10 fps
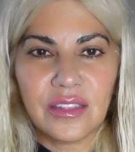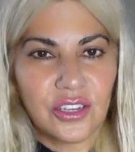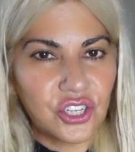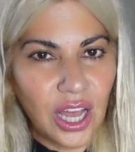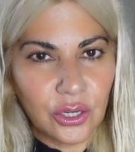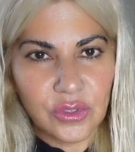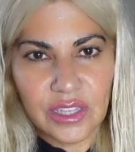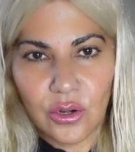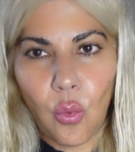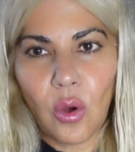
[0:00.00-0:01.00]
in the shadows.
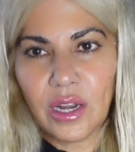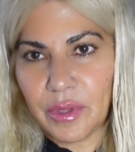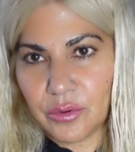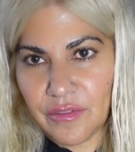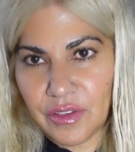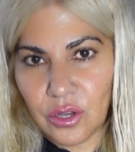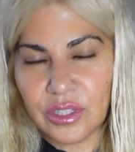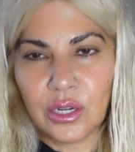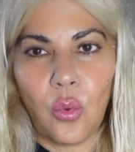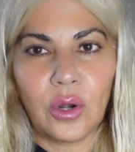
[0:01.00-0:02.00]
They don't want to be revealed.
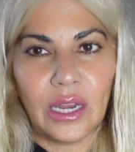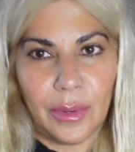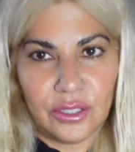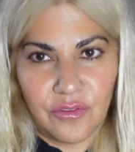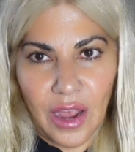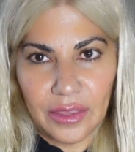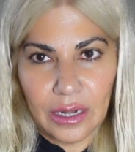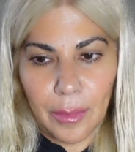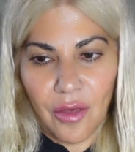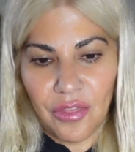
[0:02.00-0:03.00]
They don't want anybody to find that
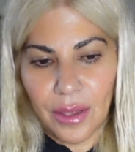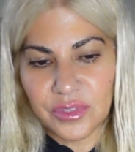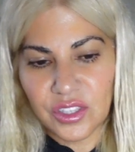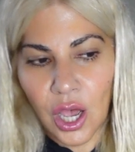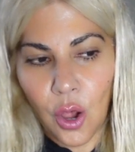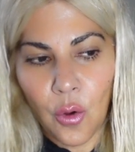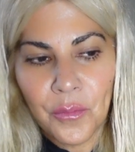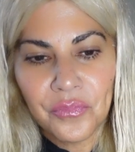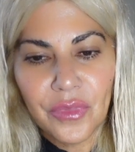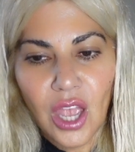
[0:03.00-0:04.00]
about them. So
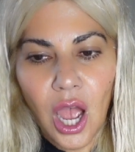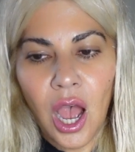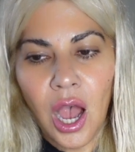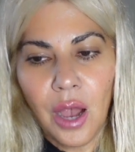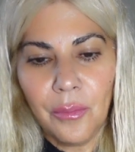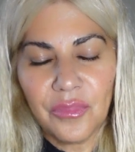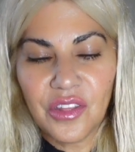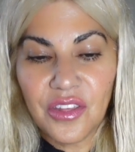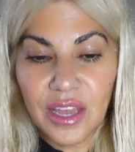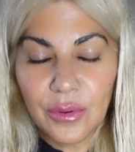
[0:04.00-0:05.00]
um, the
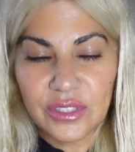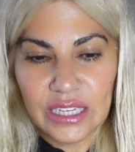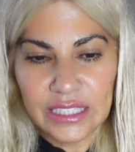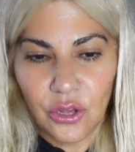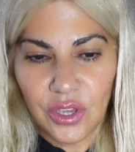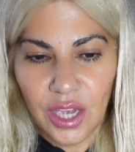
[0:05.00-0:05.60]
other thing I was going to tell you